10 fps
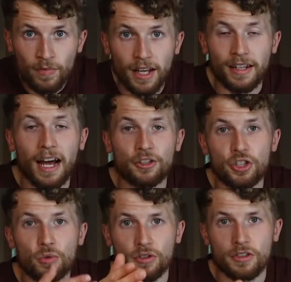And as
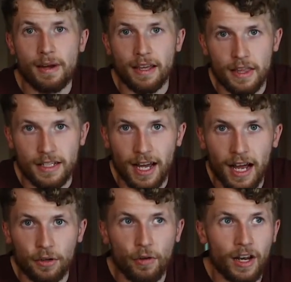you want to make things
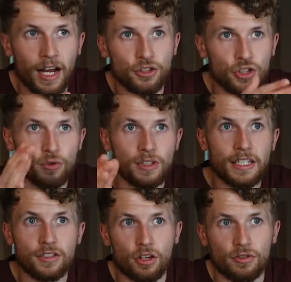harder and as you
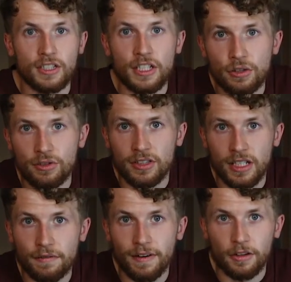need to continue to
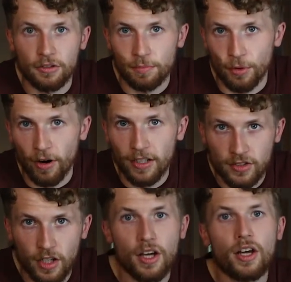see fat loss
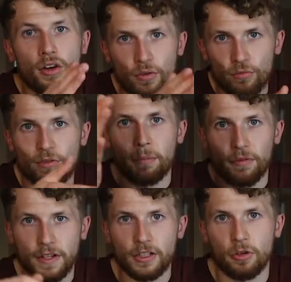progress, ramp
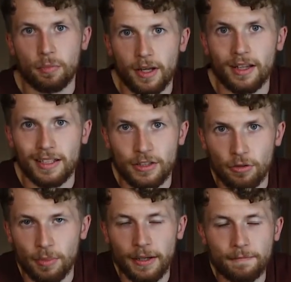things up a
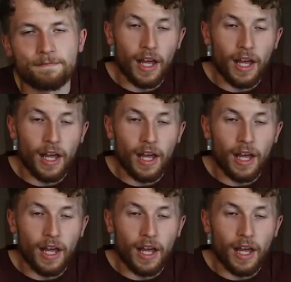little bit.